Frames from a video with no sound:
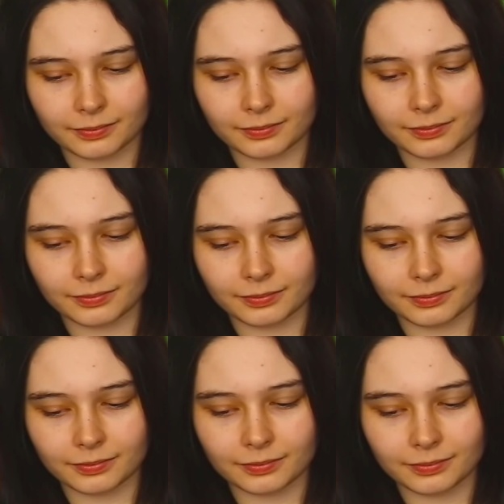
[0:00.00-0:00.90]

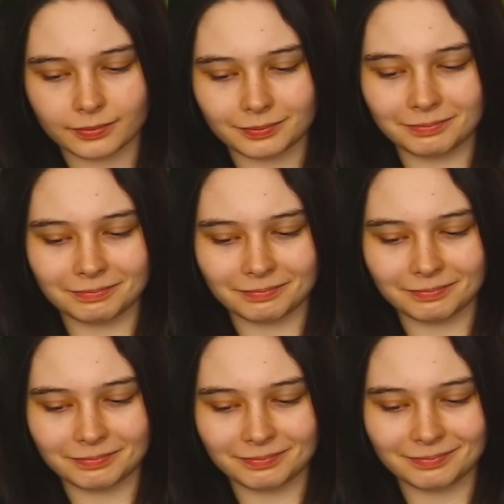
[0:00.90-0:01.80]

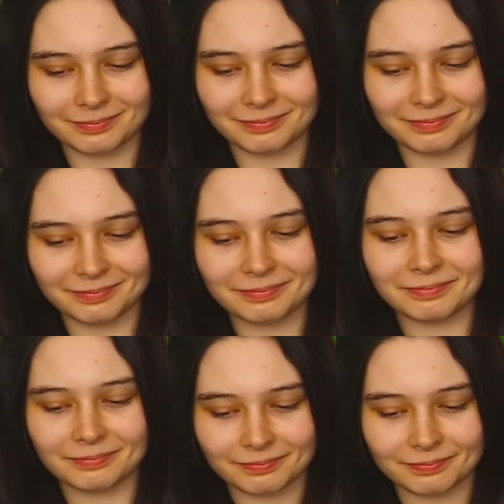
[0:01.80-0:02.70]

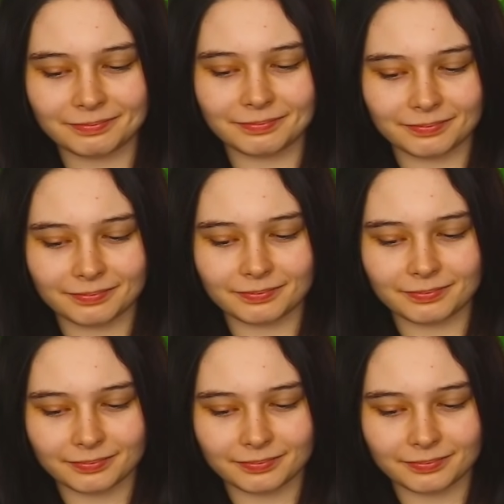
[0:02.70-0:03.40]
The person shown says nothing.